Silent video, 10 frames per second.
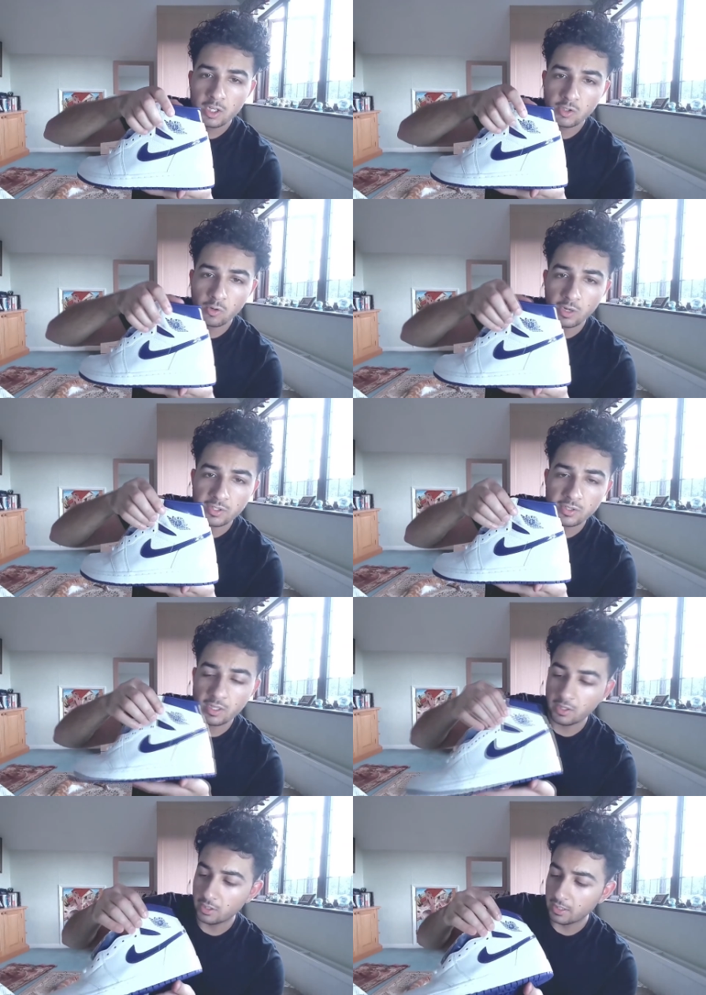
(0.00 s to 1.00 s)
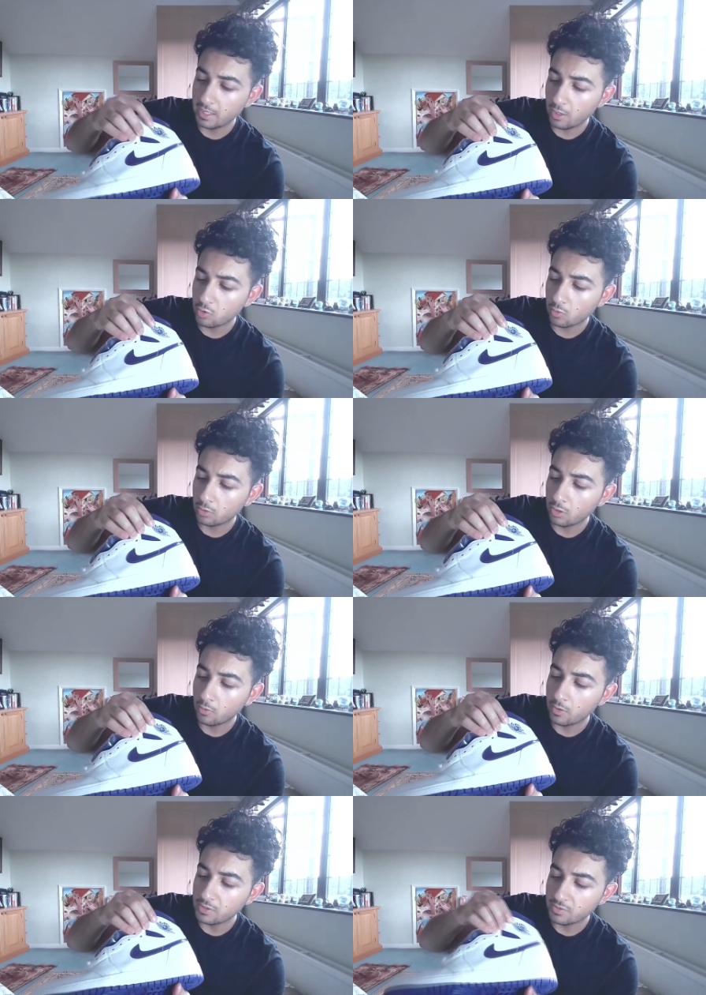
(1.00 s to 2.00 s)
So it's not, the Air Jordan
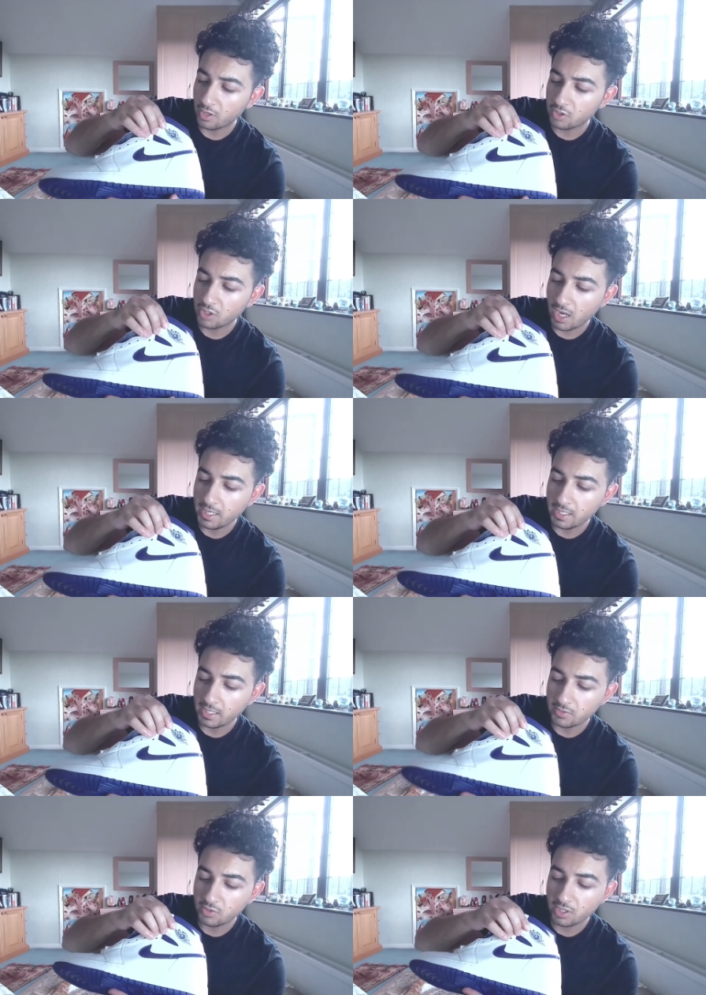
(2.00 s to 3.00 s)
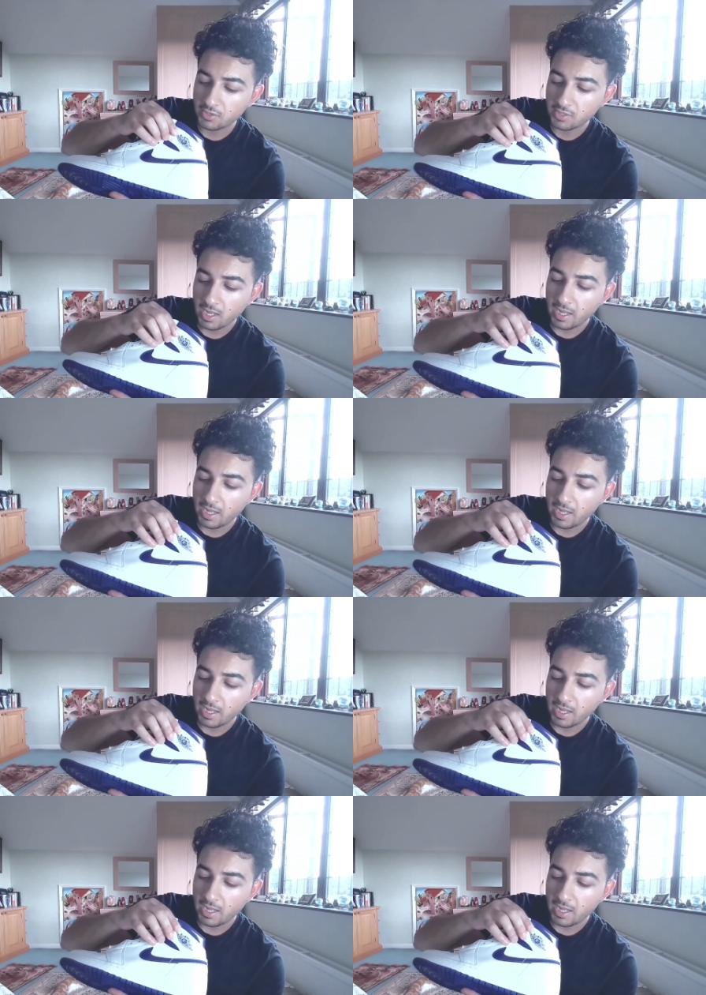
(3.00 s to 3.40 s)
logo is not shiny, it's just